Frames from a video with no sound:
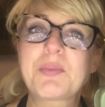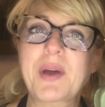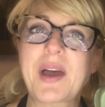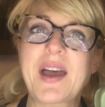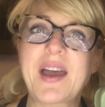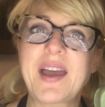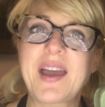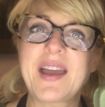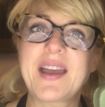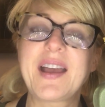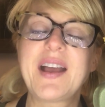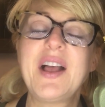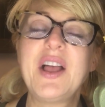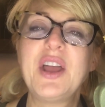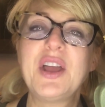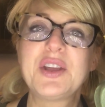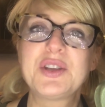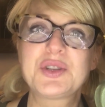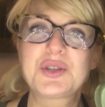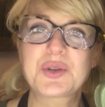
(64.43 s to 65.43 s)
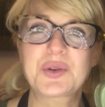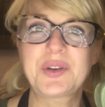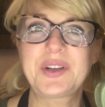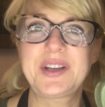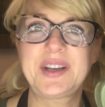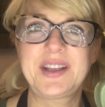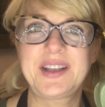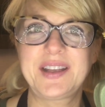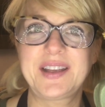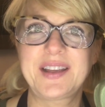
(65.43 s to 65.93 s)
by
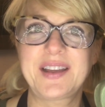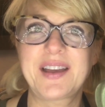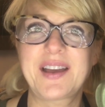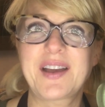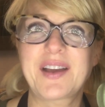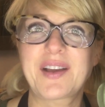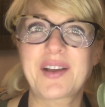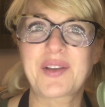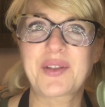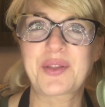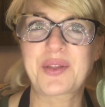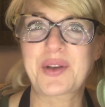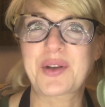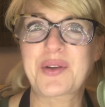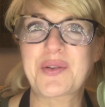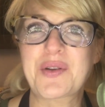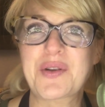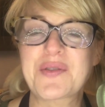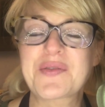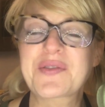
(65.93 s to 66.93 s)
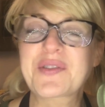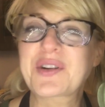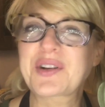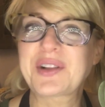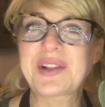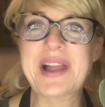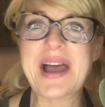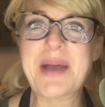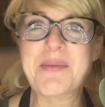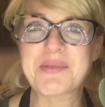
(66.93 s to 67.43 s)
joining the Grove
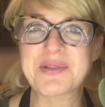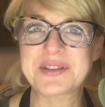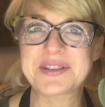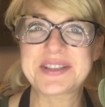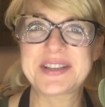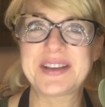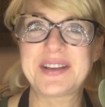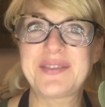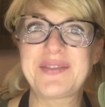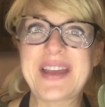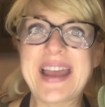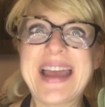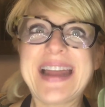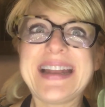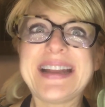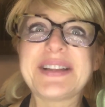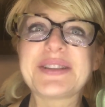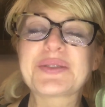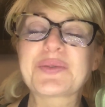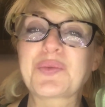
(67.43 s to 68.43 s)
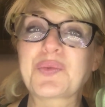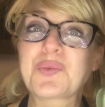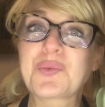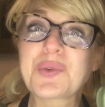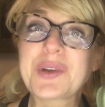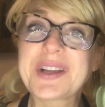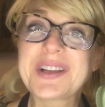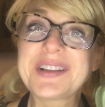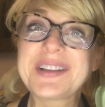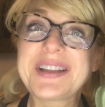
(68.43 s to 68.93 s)
Collaborative, and it's
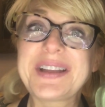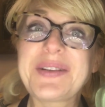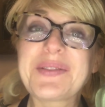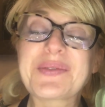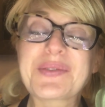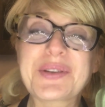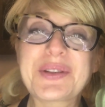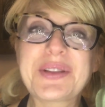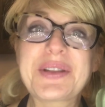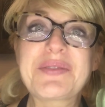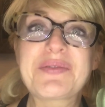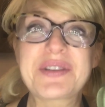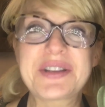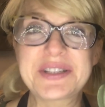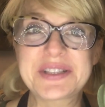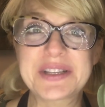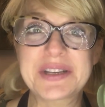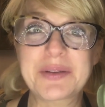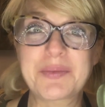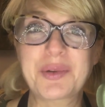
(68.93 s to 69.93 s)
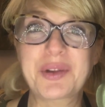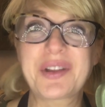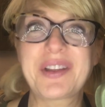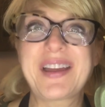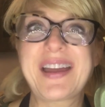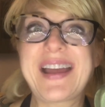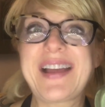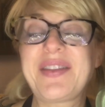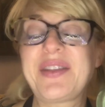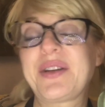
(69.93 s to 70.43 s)
really reasonable
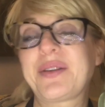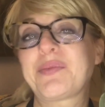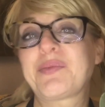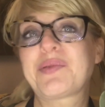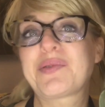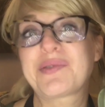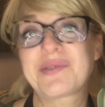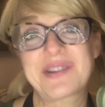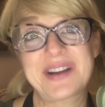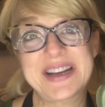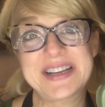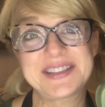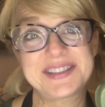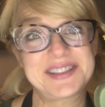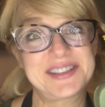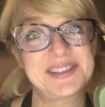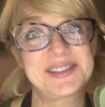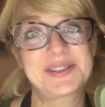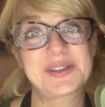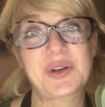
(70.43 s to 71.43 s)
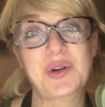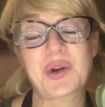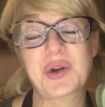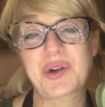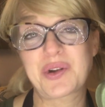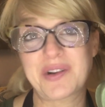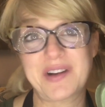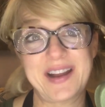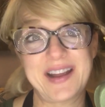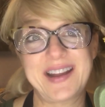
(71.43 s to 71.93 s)
and their prices are
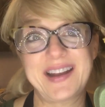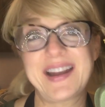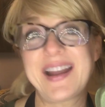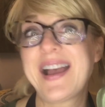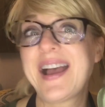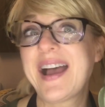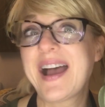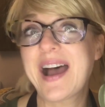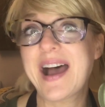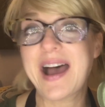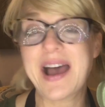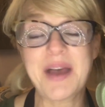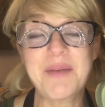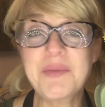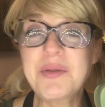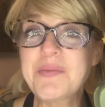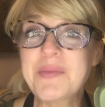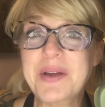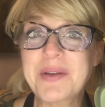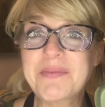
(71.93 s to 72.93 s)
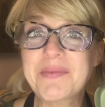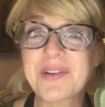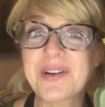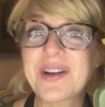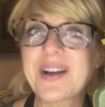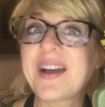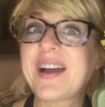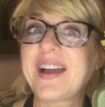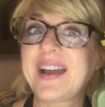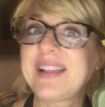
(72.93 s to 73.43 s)
great. I'm a
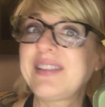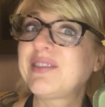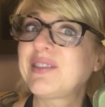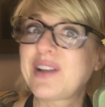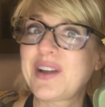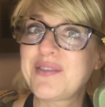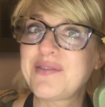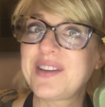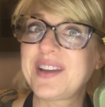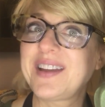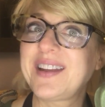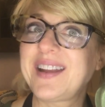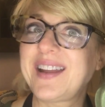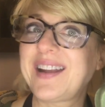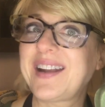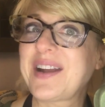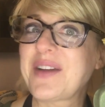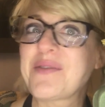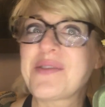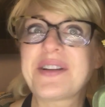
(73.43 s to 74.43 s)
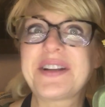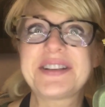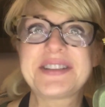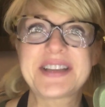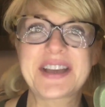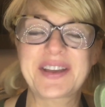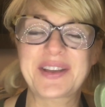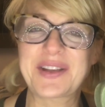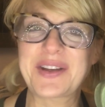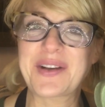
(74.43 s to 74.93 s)
member, I love it, and I want to
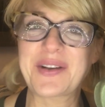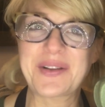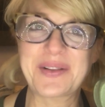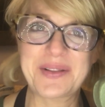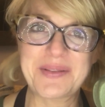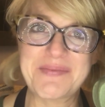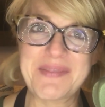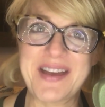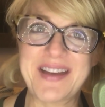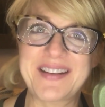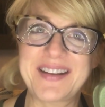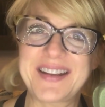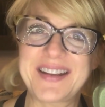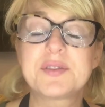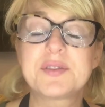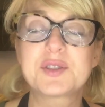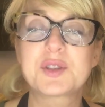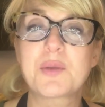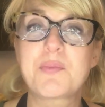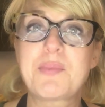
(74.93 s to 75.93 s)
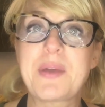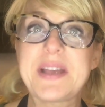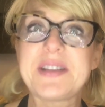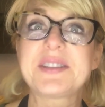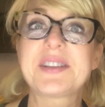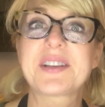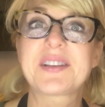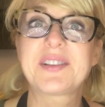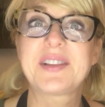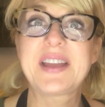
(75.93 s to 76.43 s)
tell you all about So
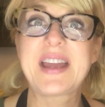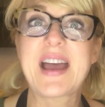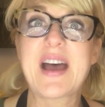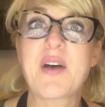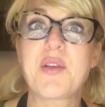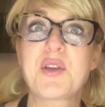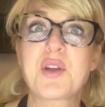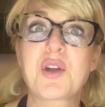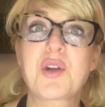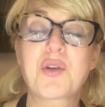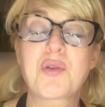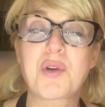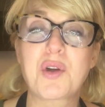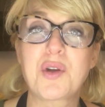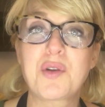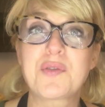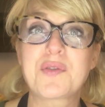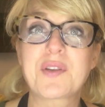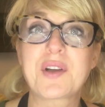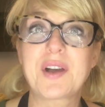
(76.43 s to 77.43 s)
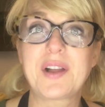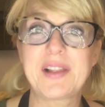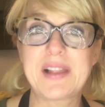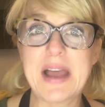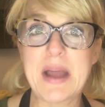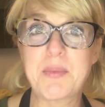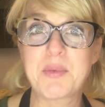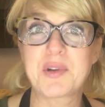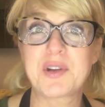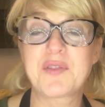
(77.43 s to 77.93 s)
basically how the Grove
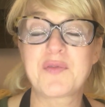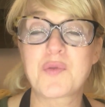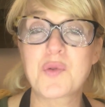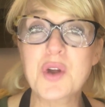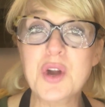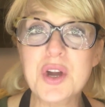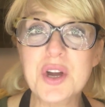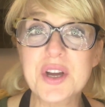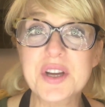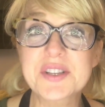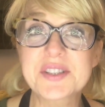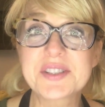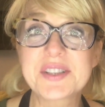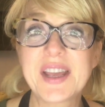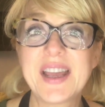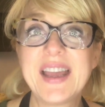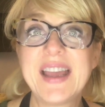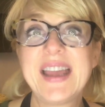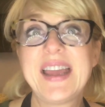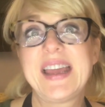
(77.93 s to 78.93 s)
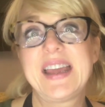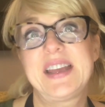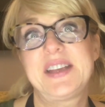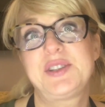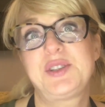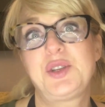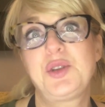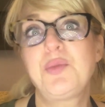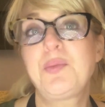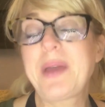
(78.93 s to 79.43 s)
Collaborative works
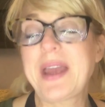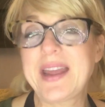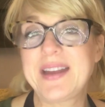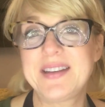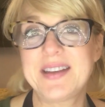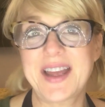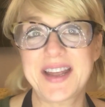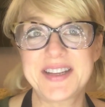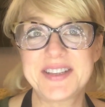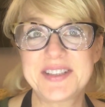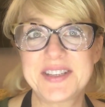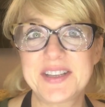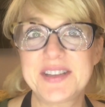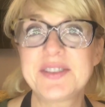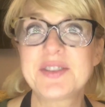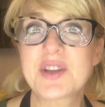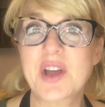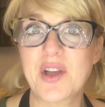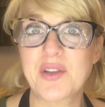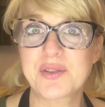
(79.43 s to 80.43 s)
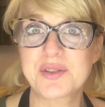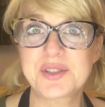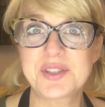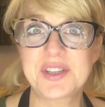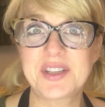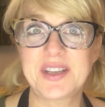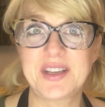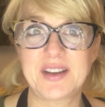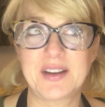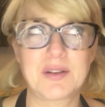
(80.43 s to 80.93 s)
is you pay $19 a
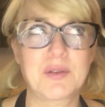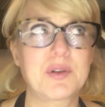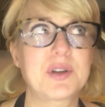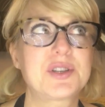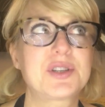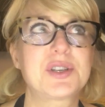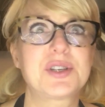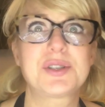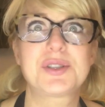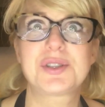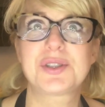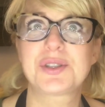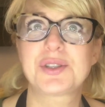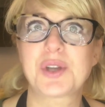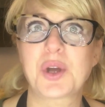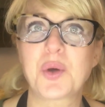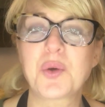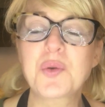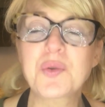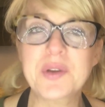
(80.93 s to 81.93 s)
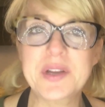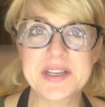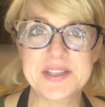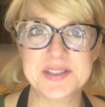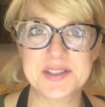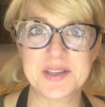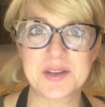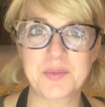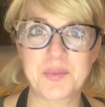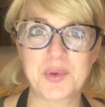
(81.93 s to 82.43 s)
year, which is so
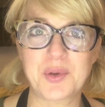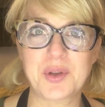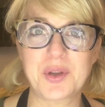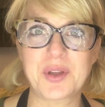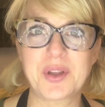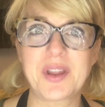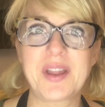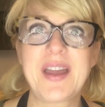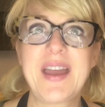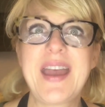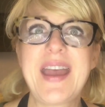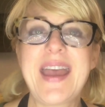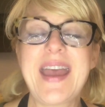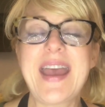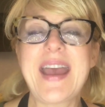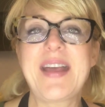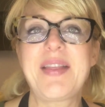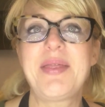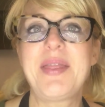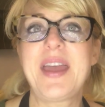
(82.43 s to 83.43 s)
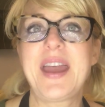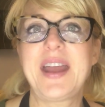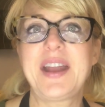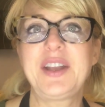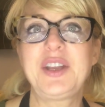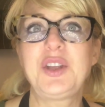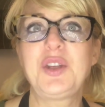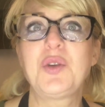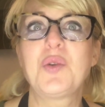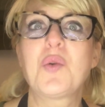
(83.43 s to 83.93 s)
reasonable, and
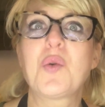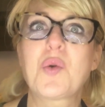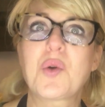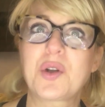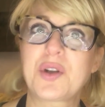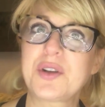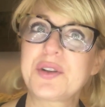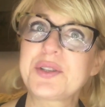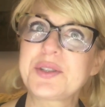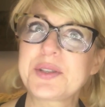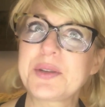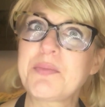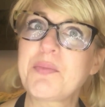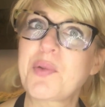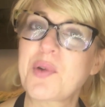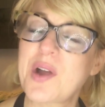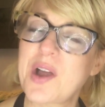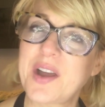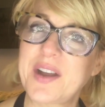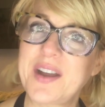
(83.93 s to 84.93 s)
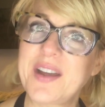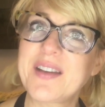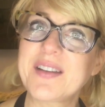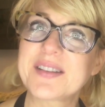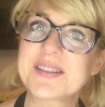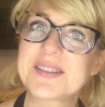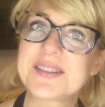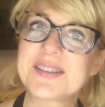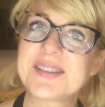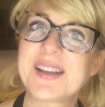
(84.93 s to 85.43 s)
then you order some
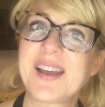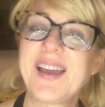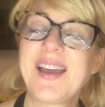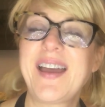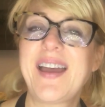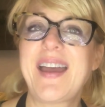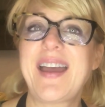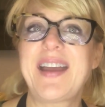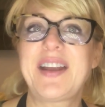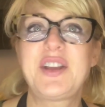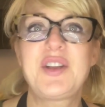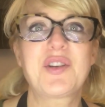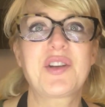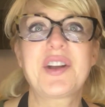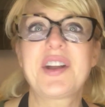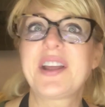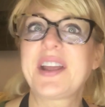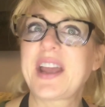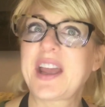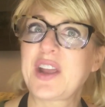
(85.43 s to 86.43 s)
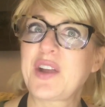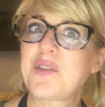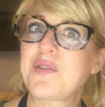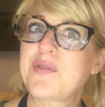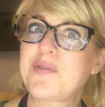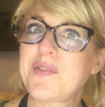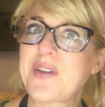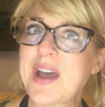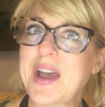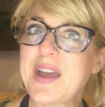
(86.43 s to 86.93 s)
products and you're going to get your
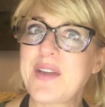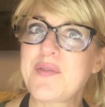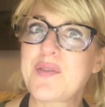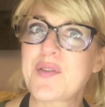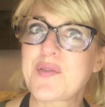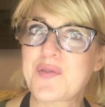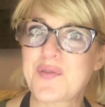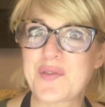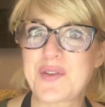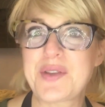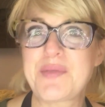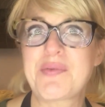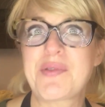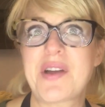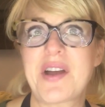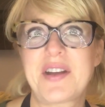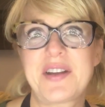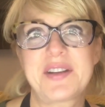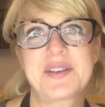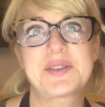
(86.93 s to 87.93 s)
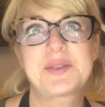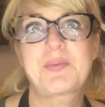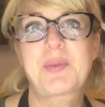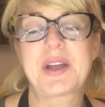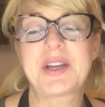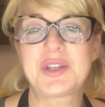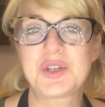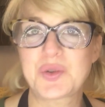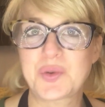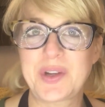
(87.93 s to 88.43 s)
5 free products
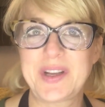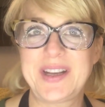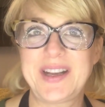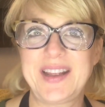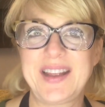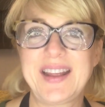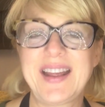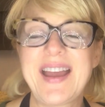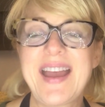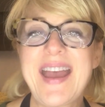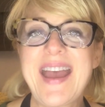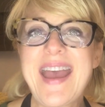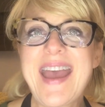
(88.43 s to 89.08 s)
by joining,